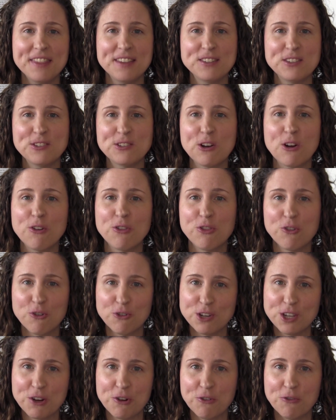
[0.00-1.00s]
This is our
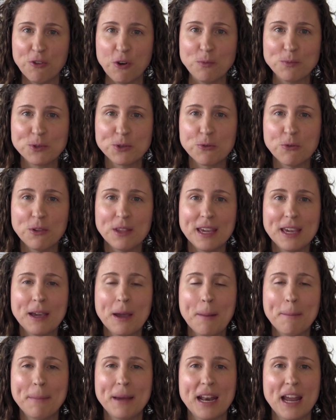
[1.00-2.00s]
third year of
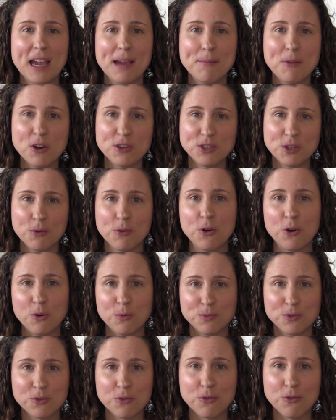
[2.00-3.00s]
homeschooling, but I am also a
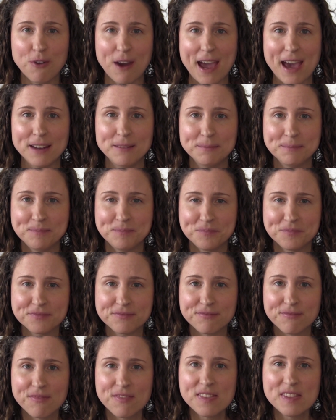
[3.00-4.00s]
homeschool grad.
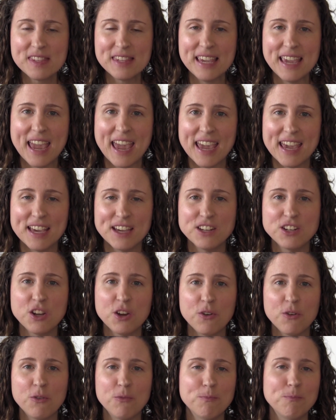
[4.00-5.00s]

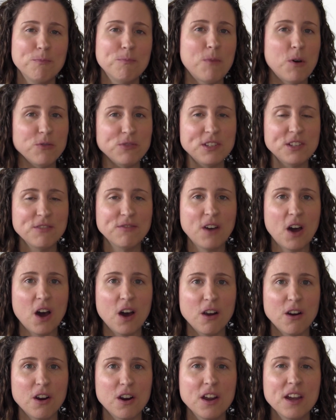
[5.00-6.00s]
And most of
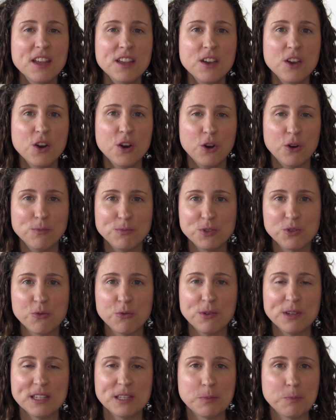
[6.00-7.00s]
our
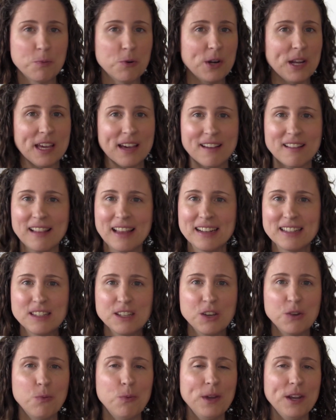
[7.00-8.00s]
homeschool is pretty
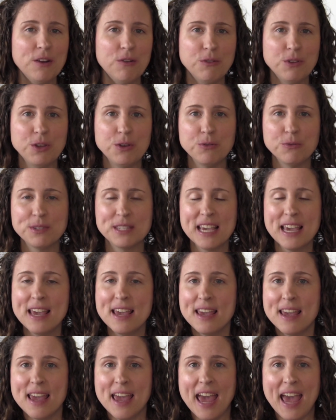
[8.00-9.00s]
eclectic. We don't use
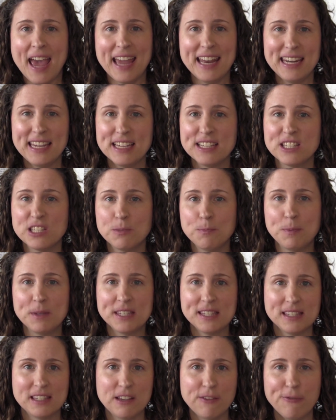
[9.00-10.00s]
any
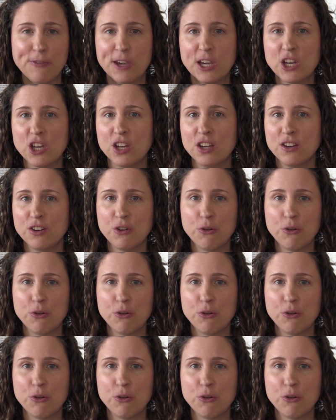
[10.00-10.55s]
specific